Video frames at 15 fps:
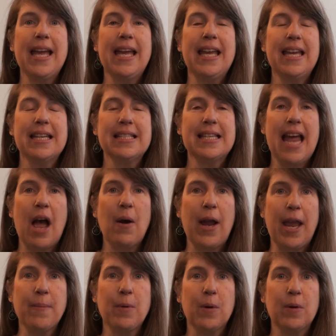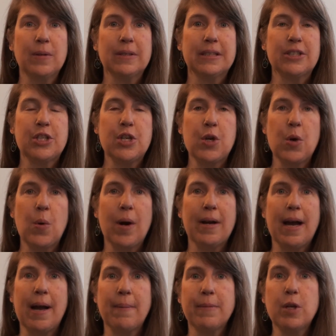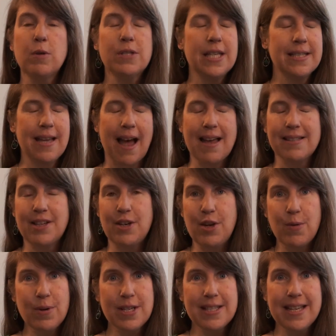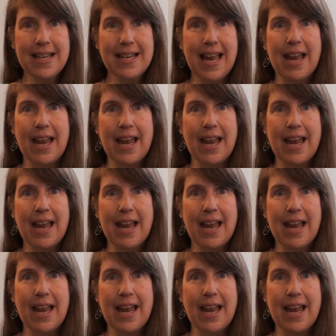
he is now able to use his eyes in unison,